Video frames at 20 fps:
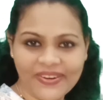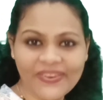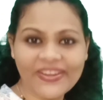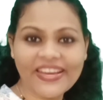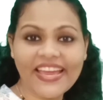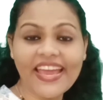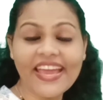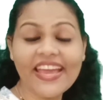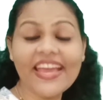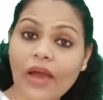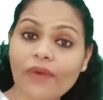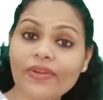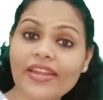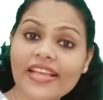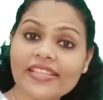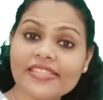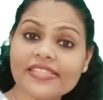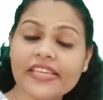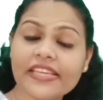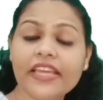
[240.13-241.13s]
Okay. Now
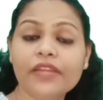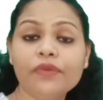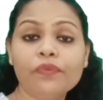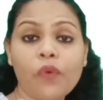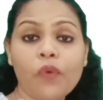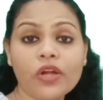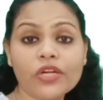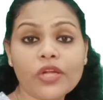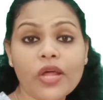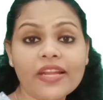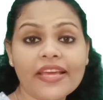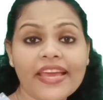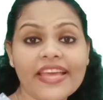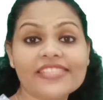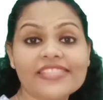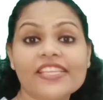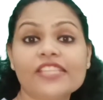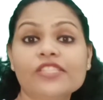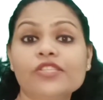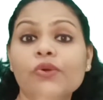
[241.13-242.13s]
let's see in what all
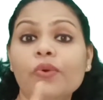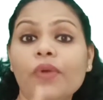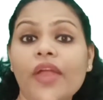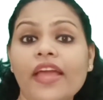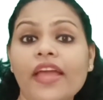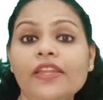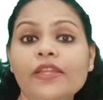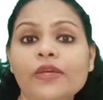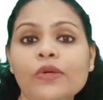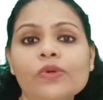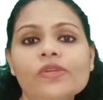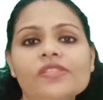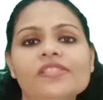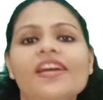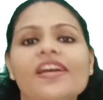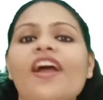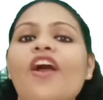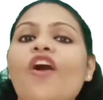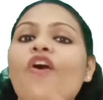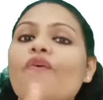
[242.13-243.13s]
cases you can use
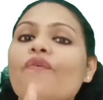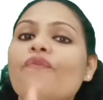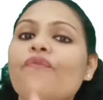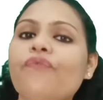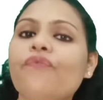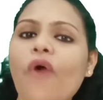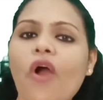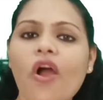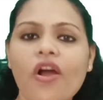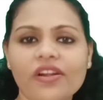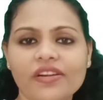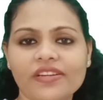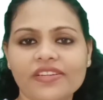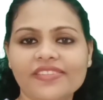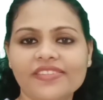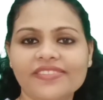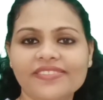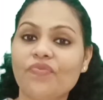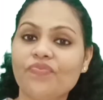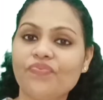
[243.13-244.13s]
for.
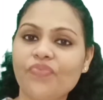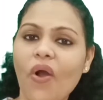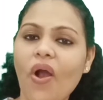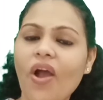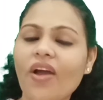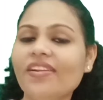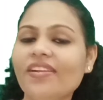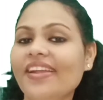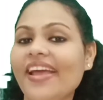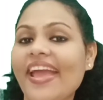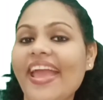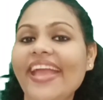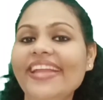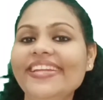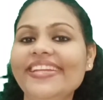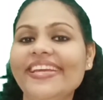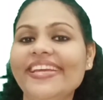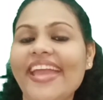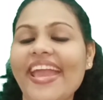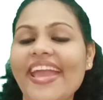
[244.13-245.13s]
For
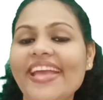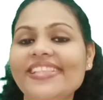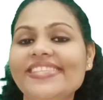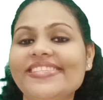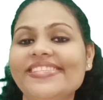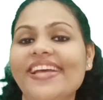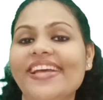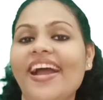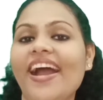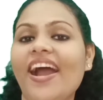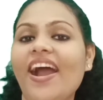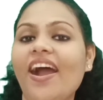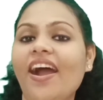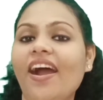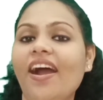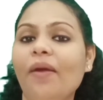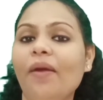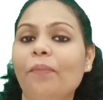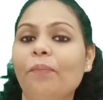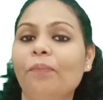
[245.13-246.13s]
indicates
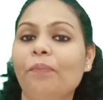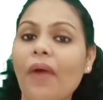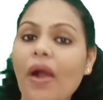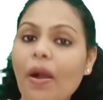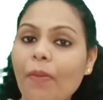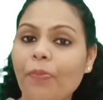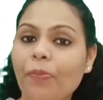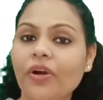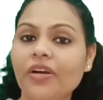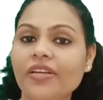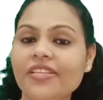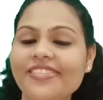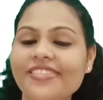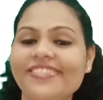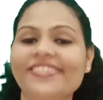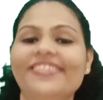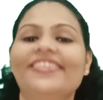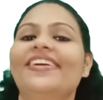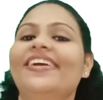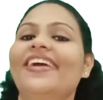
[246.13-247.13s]
a
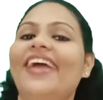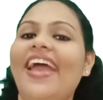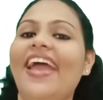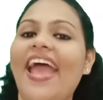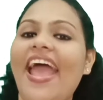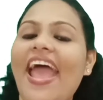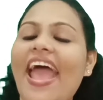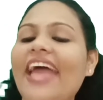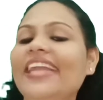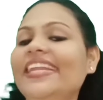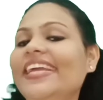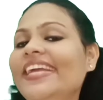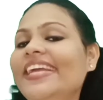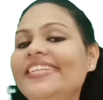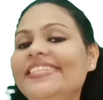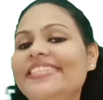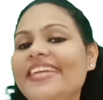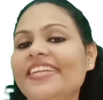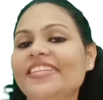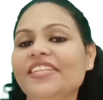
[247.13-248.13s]
purpose, an
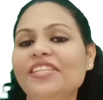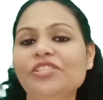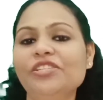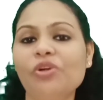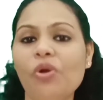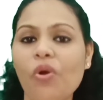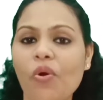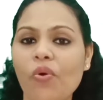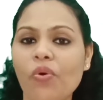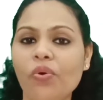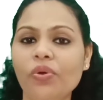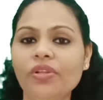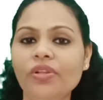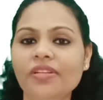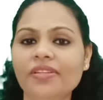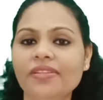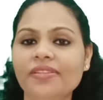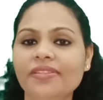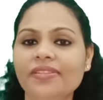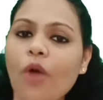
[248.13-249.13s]
intended goal,
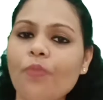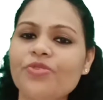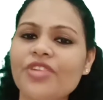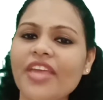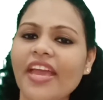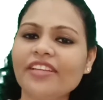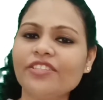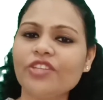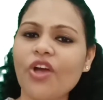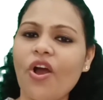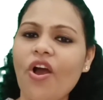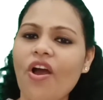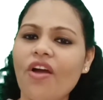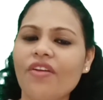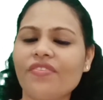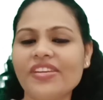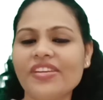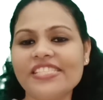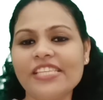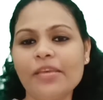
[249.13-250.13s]
object
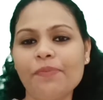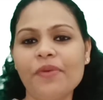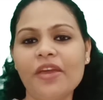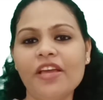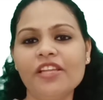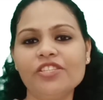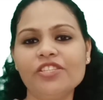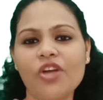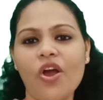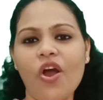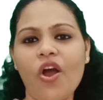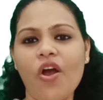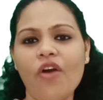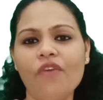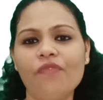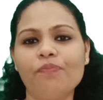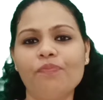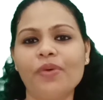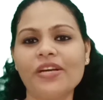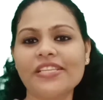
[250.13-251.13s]
or recipient
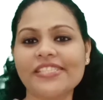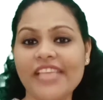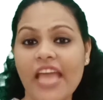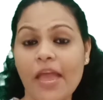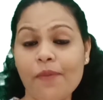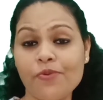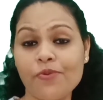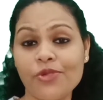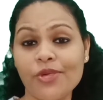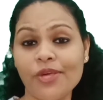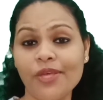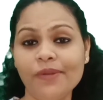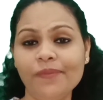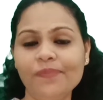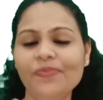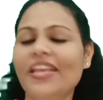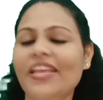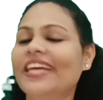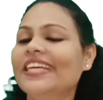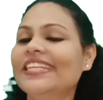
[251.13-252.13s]
of perception,
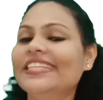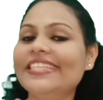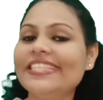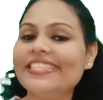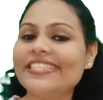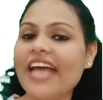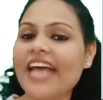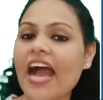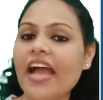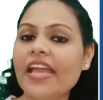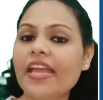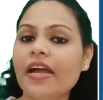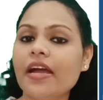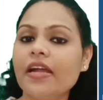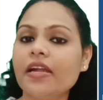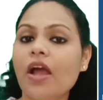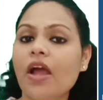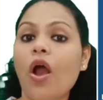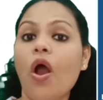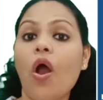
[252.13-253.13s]

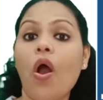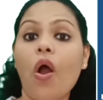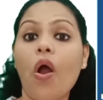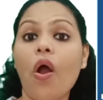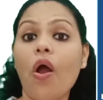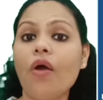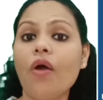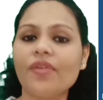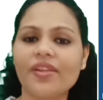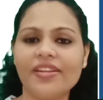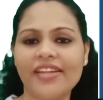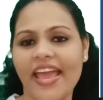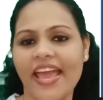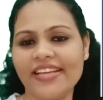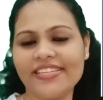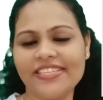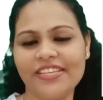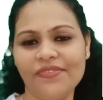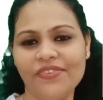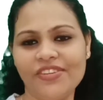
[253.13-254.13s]
desire or an
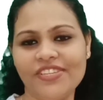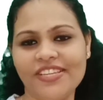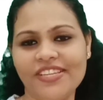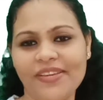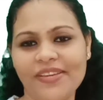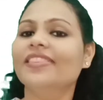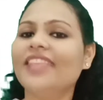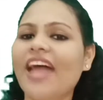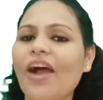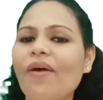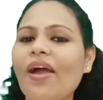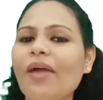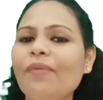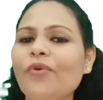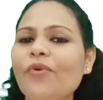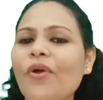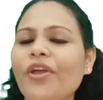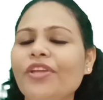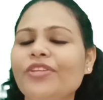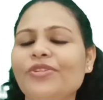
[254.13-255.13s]
activity. Now I
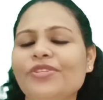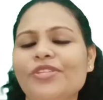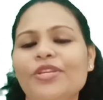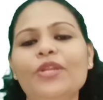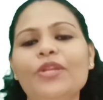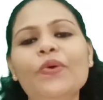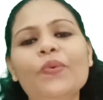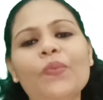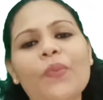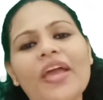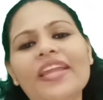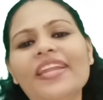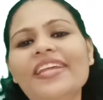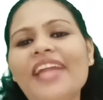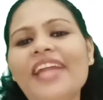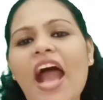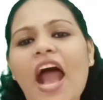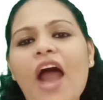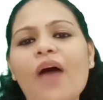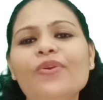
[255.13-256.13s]
am going to tell you when
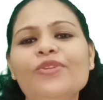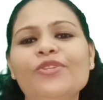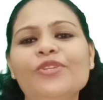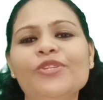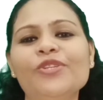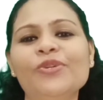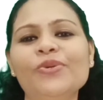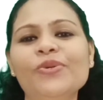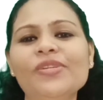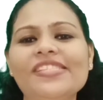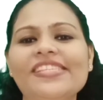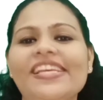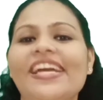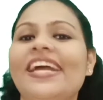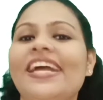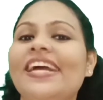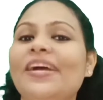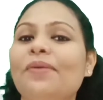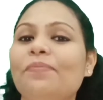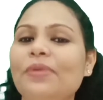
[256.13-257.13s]
and how to use
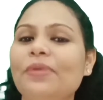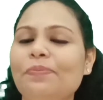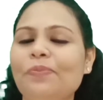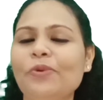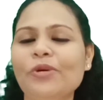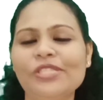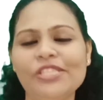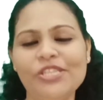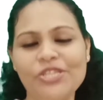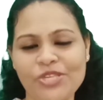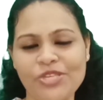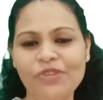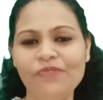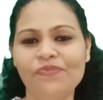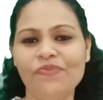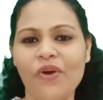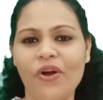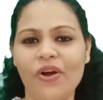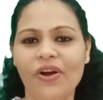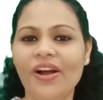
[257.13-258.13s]
preposition
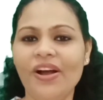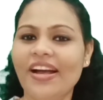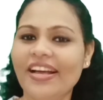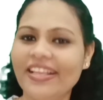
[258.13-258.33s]
for.